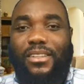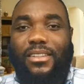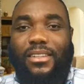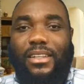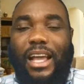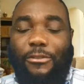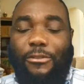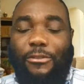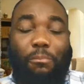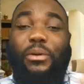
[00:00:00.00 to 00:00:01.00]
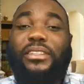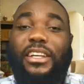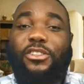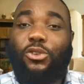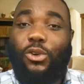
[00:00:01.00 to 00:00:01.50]
Have you completed
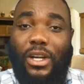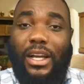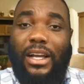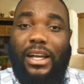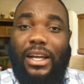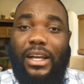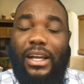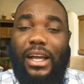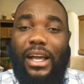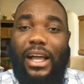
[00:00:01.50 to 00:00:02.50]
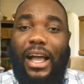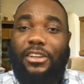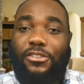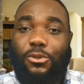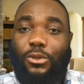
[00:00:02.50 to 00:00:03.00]
your high
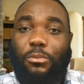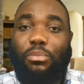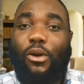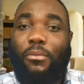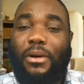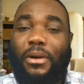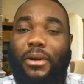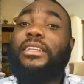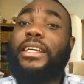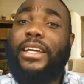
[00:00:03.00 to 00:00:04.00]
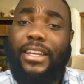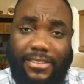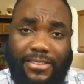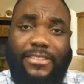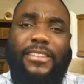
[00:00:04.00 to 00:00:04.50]
school diploma?
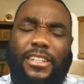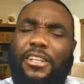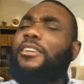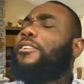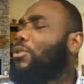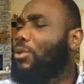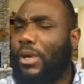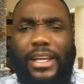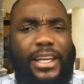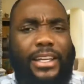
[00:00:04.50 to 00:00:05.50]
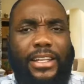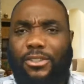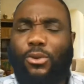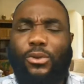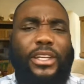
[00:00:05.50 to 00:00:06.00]
Yes. Go ahead.
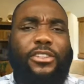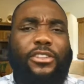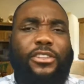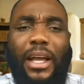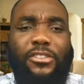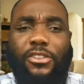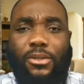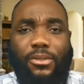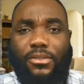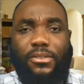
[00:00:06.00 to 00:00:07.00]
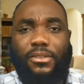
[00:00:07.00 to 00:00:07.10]
Go get your bachelor's.